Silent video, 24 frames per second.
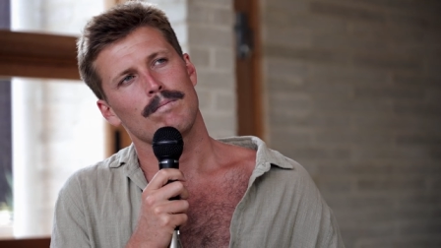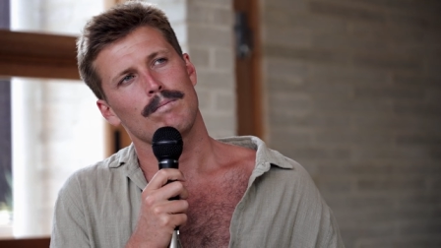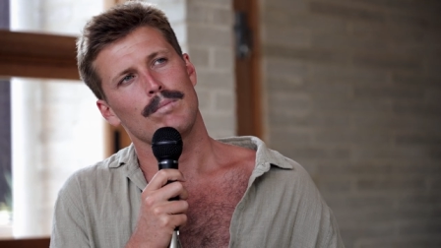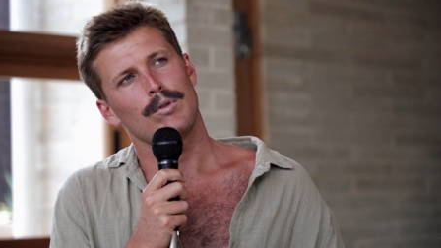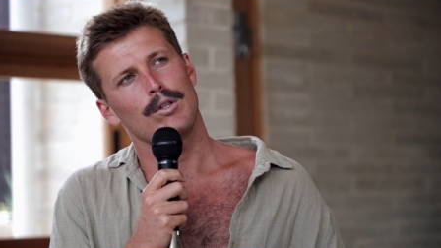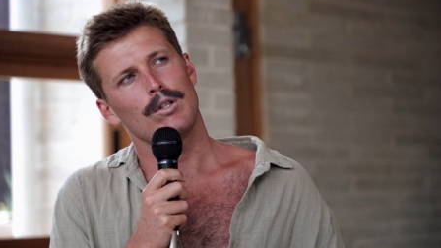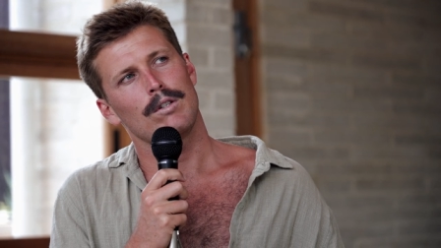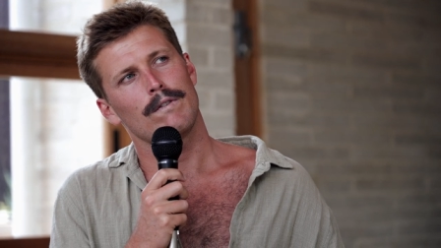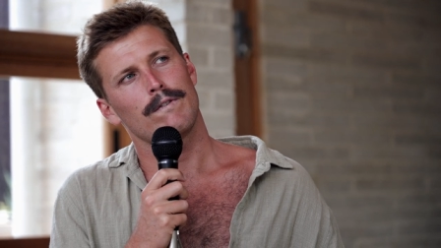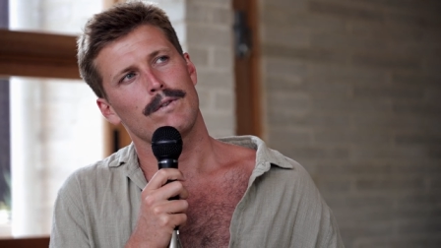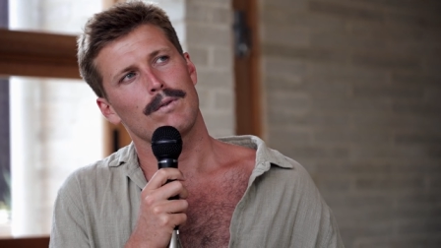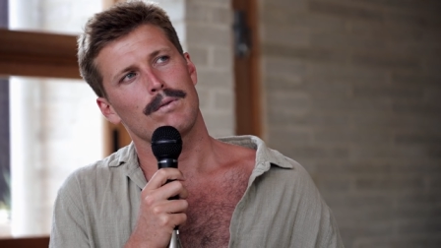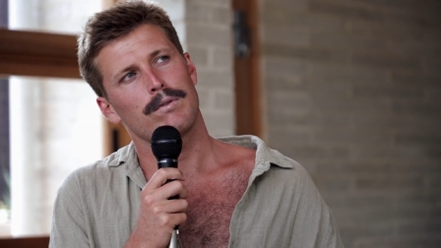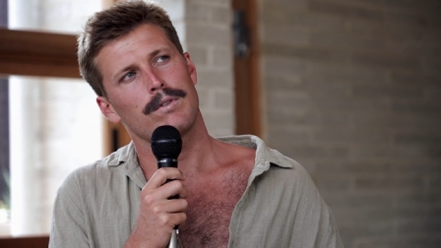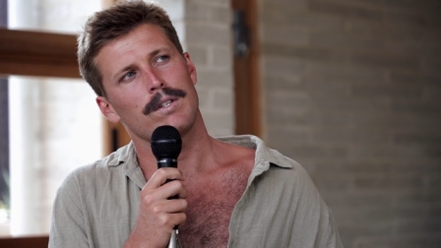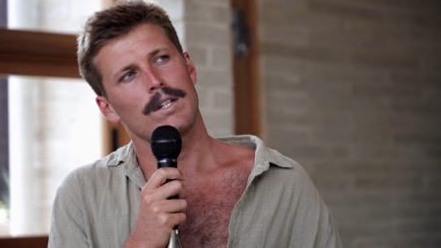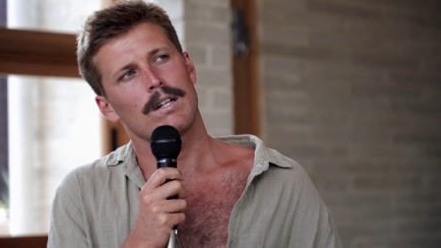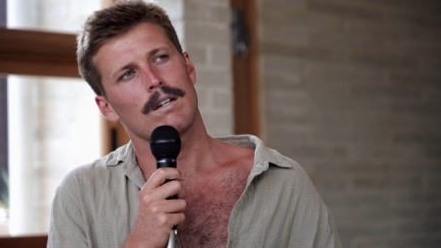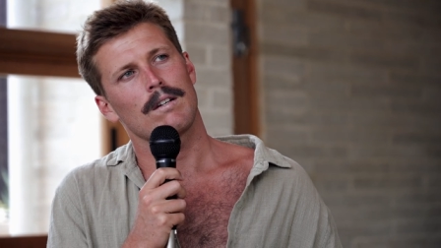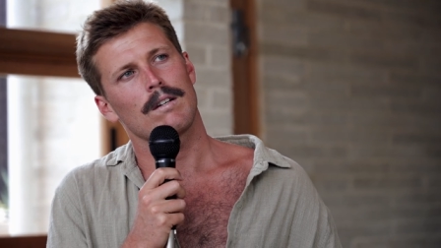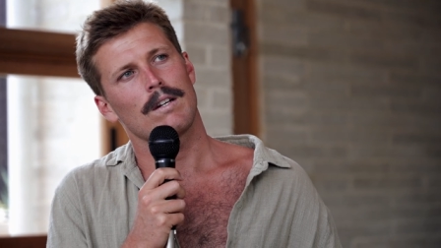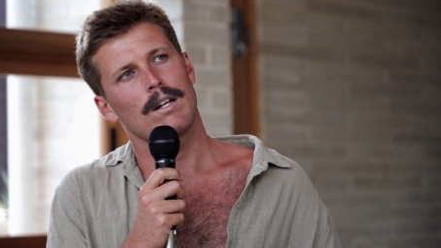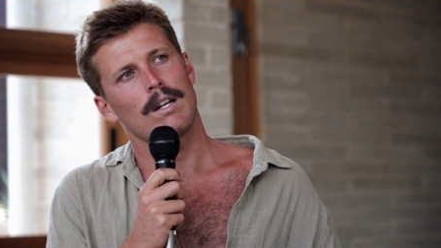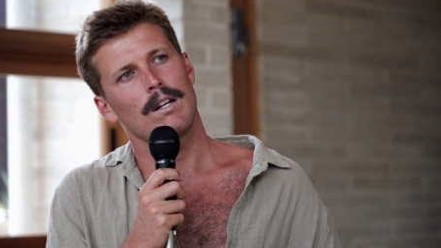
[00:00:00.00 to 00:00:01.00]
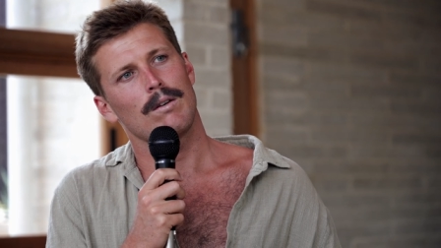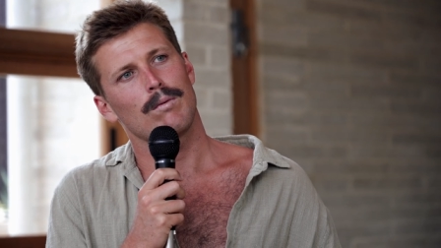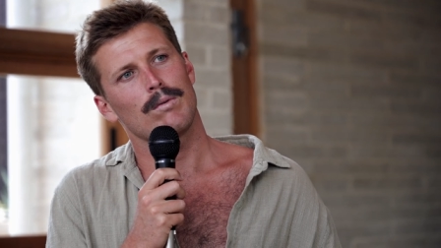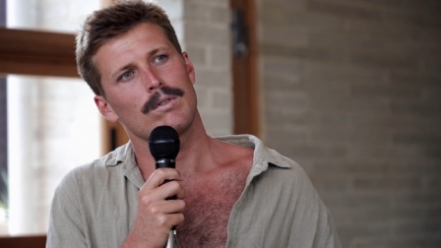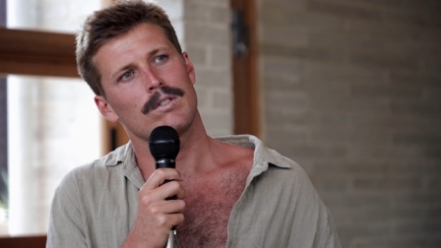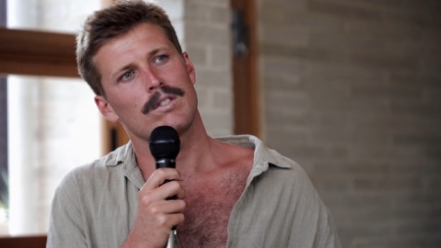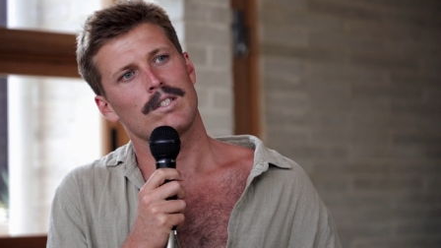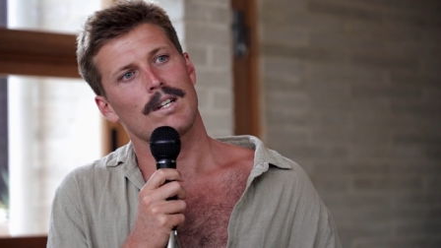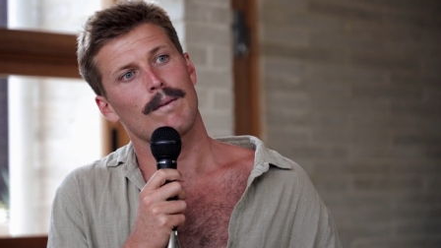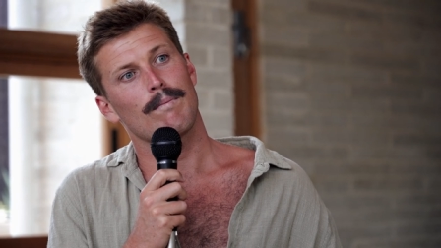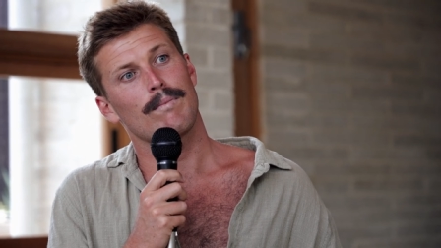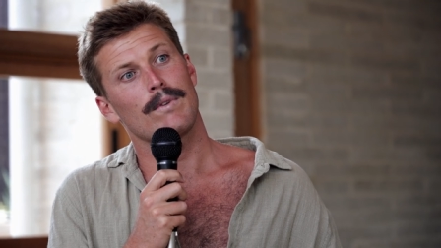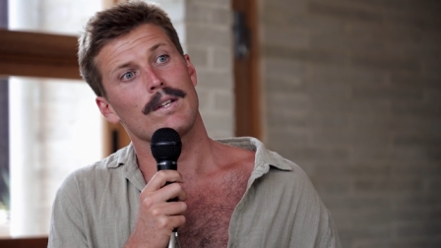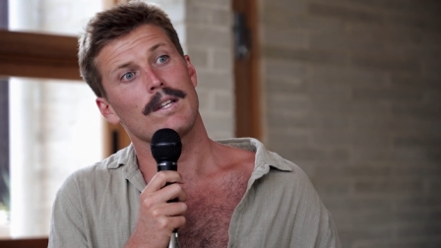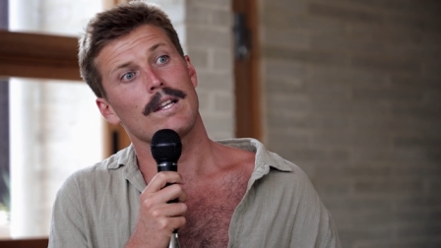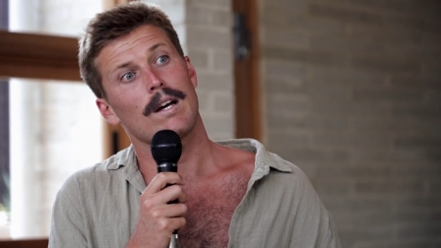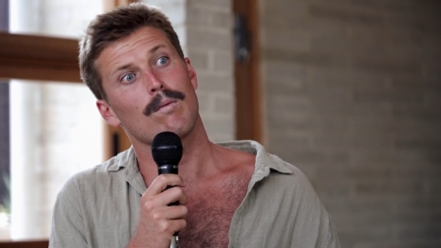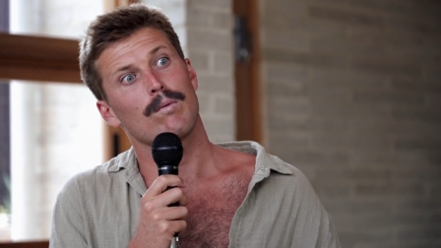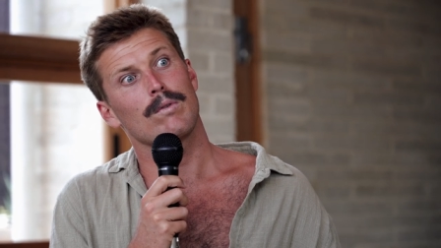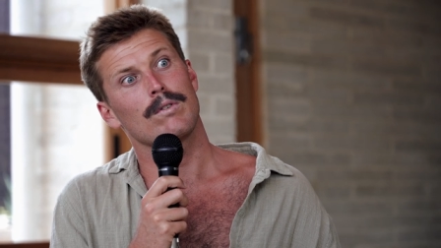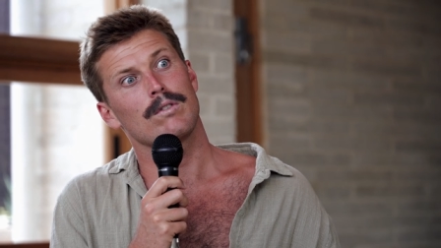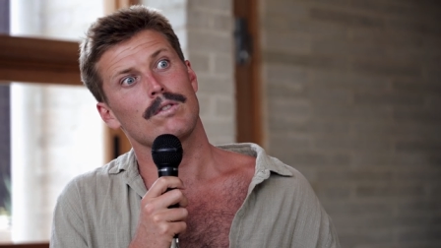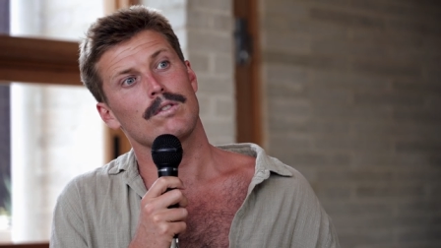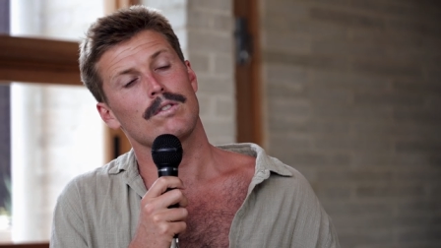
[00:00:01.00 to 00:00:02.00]
beautiful thing, and it was something
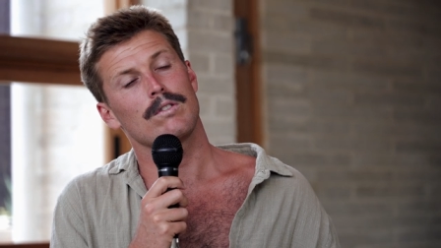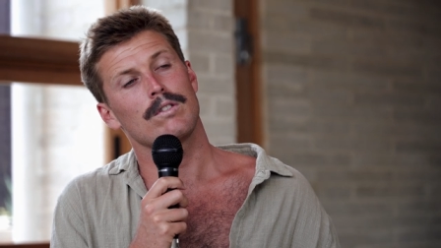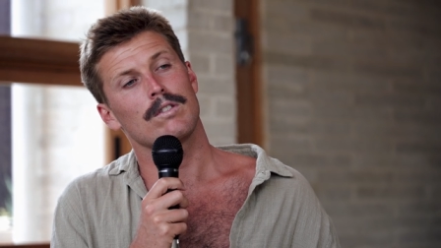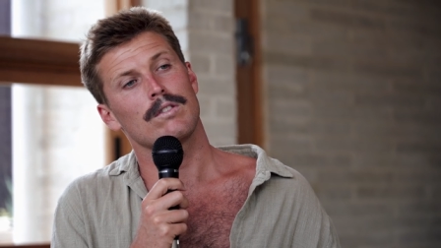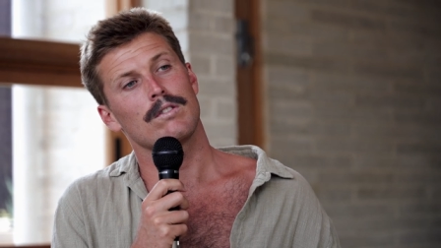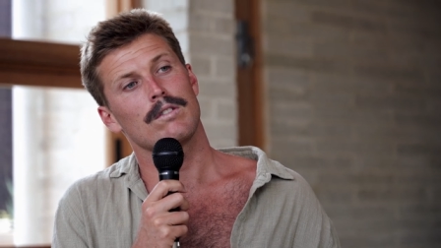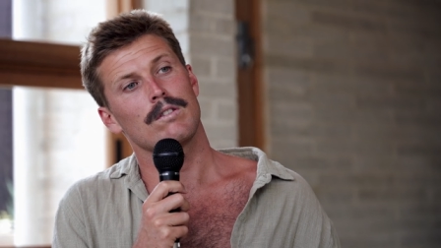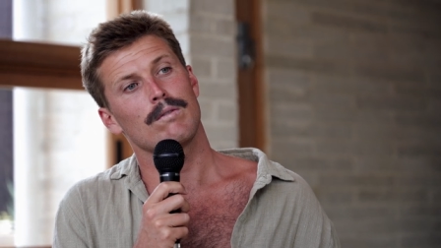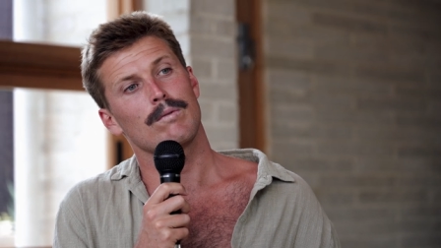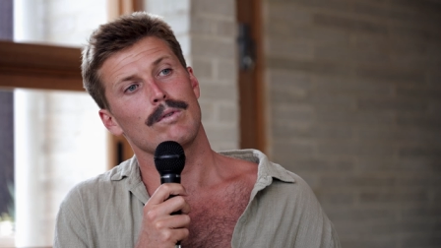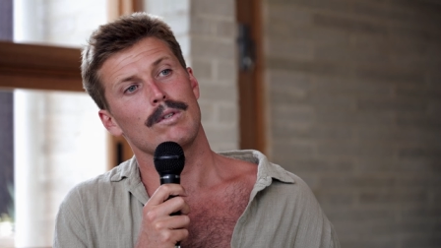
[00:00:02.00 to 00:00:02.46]
that was just